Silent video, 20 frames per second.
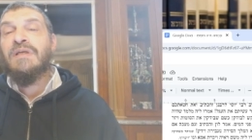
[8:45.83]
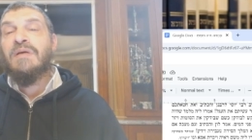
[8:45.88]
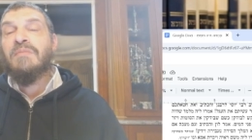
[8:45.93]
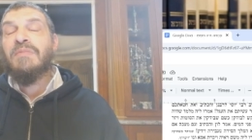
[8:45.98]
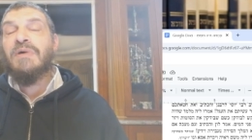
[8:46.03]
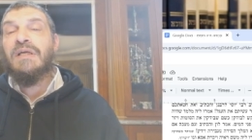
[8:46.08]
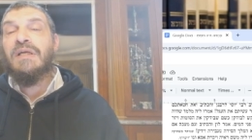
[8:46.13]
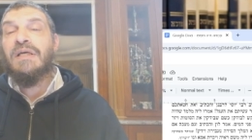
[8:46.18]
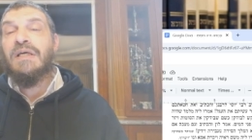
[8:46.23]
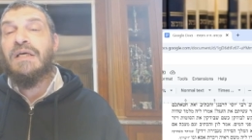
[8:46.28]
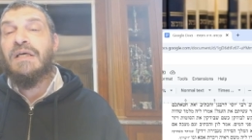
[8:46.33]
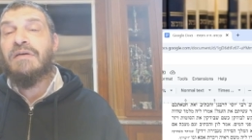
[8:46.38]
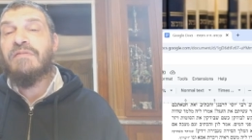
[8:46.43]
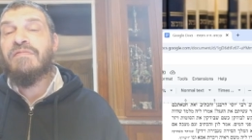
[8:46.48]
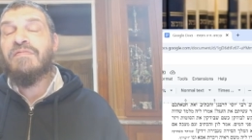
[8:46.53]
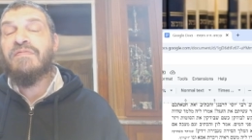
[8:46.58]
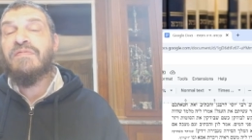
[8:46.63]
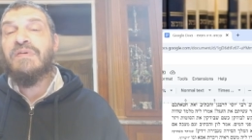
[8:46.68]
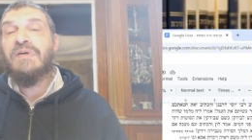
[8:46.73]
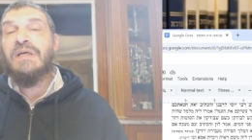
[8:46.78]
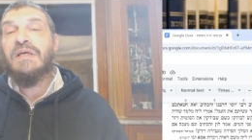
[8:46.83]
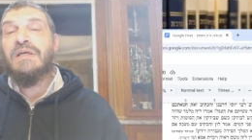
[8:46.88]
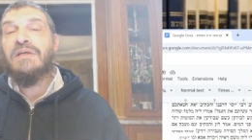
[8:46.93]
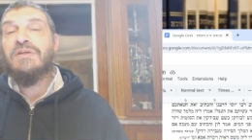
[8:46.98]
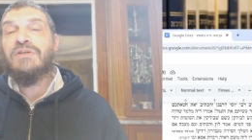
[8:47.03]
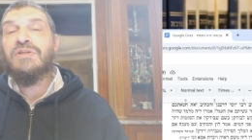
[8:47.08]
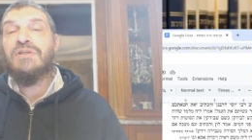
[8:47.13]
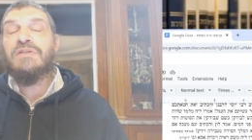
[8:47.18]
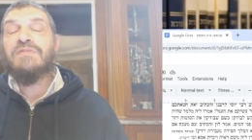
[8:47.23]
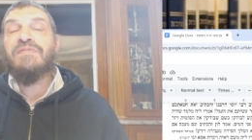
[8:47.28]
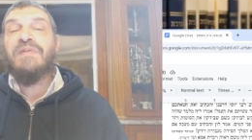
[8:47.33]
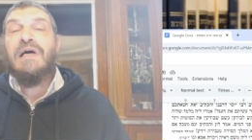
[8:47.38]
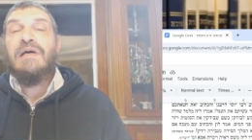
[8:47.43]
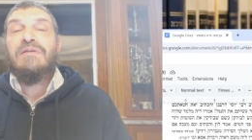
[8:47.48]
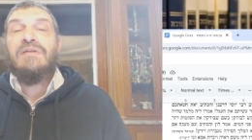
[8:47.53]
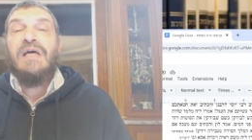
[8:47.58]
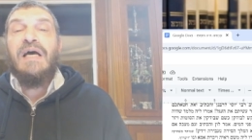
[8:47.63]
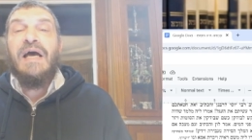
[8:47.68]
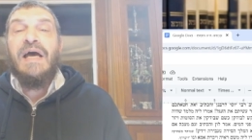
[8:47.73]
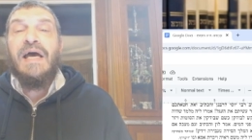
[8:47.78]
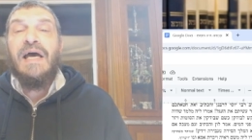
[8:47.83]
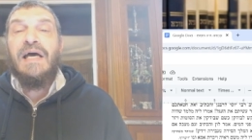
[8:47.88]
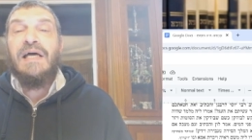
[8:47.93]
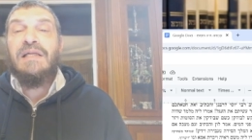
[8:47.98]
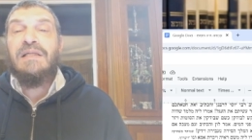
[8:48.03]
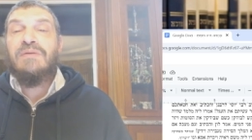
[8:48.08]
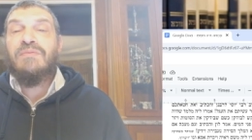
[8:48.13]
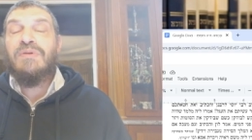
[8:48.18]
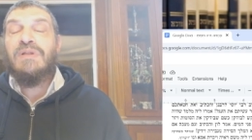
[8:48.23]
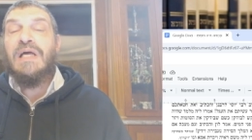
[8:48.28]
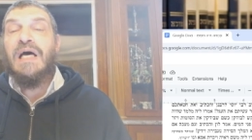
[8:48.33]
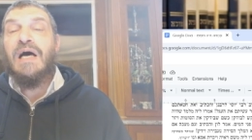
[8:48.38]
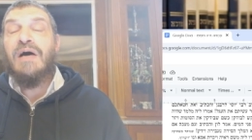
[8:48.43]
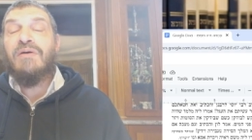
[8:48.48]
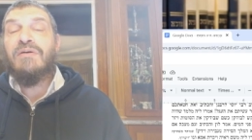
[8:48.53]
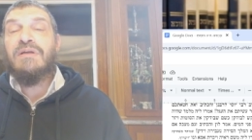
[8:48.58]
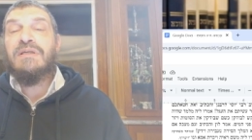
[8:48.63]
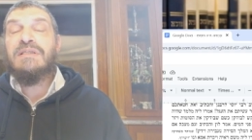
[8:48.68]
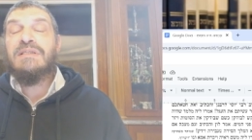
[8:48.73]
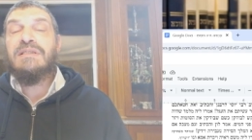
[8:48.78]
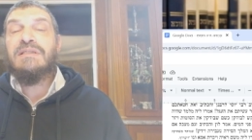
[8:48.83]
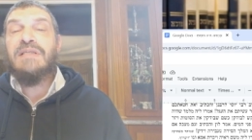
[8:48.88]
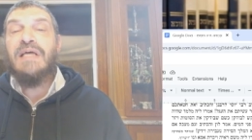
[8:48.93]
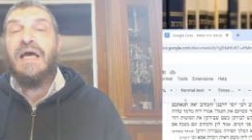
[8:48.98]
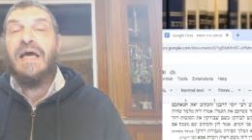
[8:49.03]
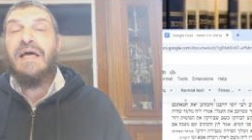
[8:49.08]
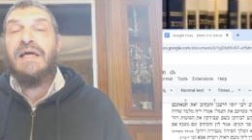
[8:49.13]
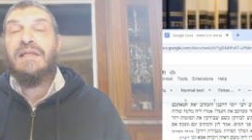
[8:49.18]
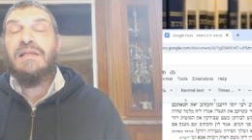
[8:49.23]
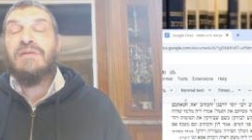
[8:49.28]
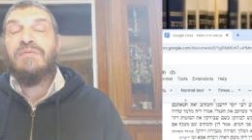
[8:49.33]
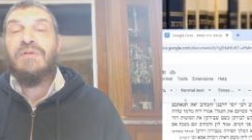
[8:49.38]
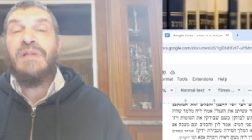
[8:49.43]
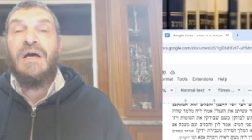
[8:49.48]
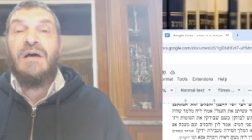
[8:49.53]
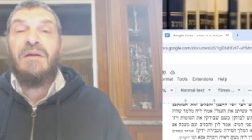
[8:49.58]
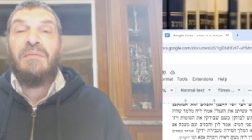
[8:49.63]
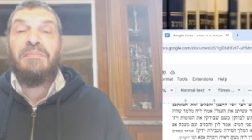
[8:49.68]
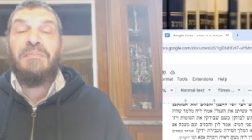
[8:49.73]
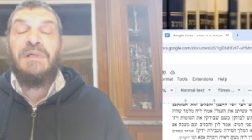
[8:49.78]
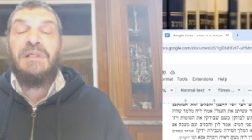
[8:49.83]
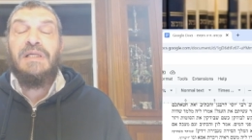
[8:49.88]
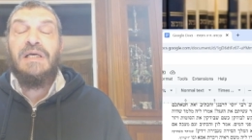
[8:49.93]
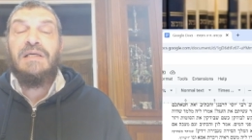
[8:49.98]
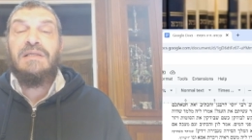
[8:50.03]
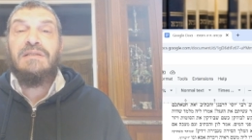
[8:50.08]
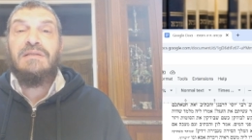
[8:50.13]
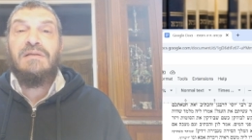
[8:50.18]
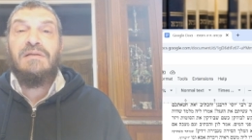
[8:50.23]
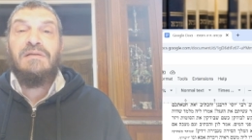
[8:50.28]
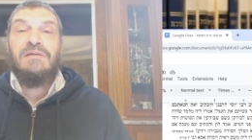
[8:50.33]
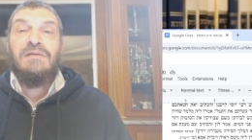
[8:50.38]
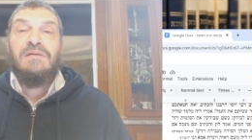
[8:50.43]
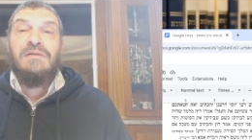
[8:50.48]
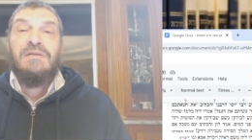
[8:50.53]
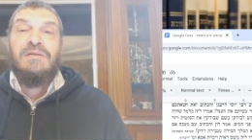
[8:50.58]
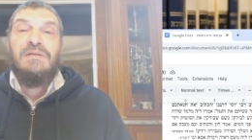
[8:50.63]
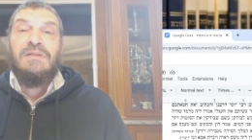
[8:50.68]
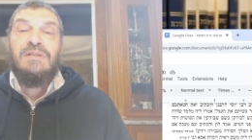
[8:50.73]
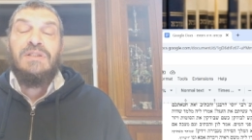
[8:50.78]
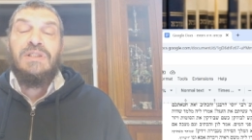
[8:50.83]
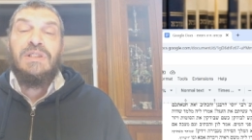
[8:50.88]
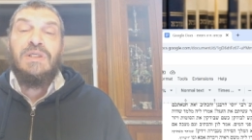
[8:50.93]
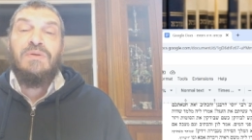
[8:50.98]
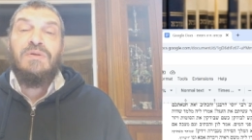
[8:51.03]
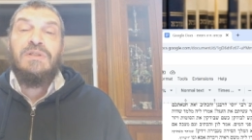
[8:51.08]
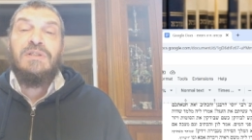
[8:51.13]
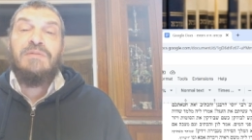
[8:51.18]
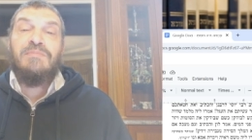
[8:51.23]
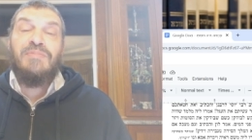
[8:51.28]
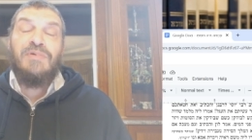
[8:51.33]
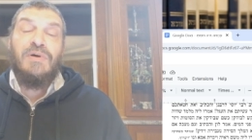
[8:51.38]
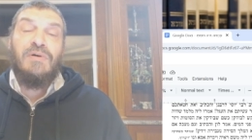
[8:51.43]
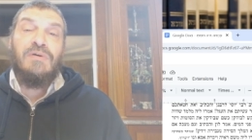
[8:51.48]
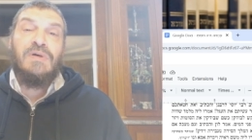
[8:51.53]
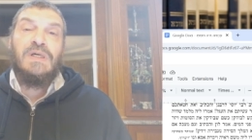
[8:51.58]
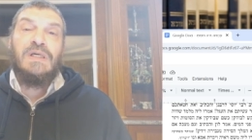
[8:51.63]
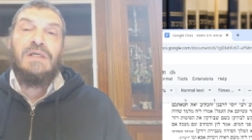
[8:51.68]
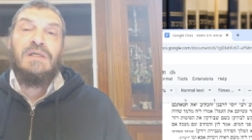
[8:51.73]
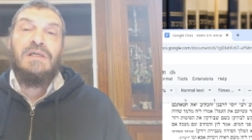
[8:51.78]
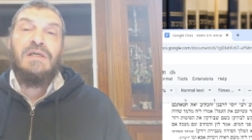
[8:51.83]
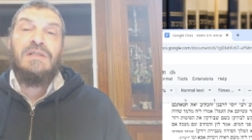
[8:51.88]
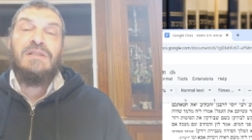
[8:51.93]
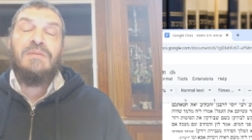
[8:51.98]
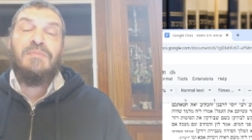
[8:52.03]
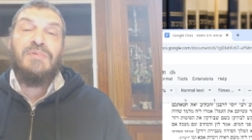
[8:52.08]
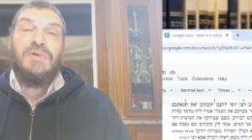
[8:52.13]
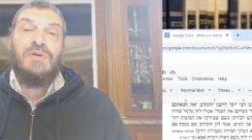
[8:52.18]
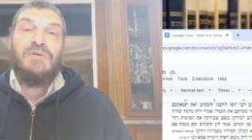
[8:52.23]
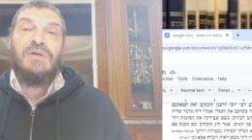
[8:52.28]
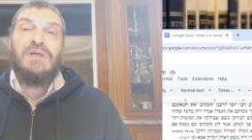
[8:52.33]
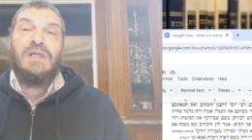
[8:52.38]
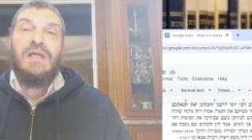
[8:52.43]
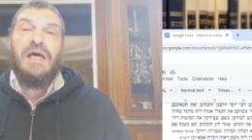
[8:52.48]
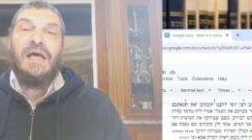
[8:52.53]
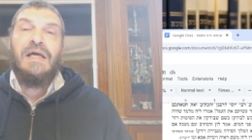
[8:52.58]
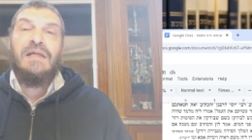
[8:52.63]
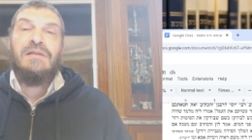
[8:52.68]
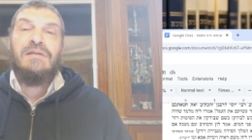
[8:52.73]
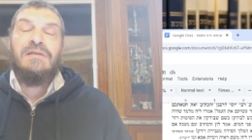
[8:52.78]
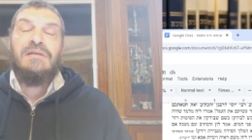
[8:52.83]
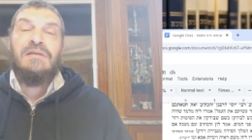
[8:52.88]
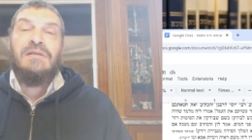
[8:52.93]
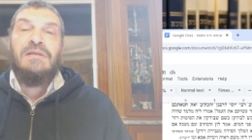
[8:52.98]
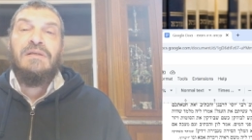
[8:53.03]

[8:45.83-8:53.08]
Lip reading: But if you just found a hand without a stand, without a pedestal, so it's broken. It's a broken hand.